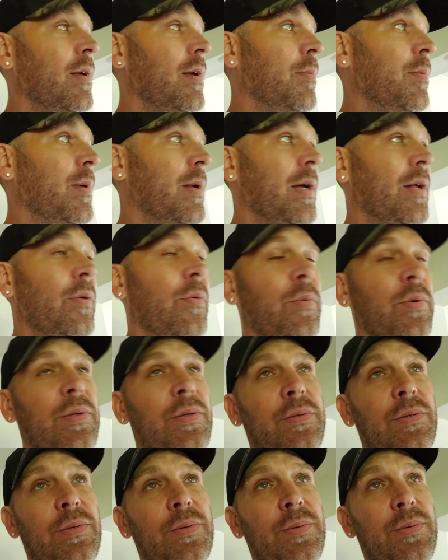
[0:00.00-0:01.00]
but I don't want
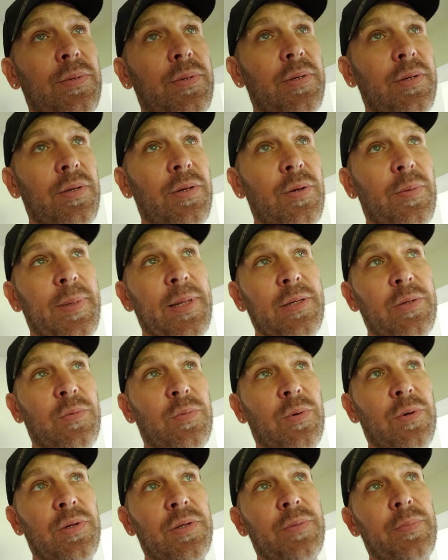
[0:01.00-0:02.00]
to go back to
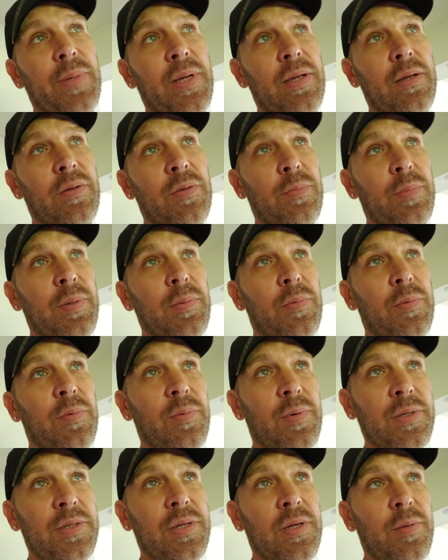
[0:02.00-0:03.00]
work to make other people
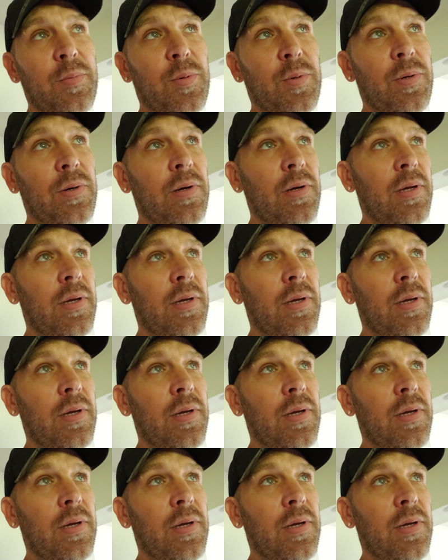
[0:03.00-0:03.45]
rich anymore.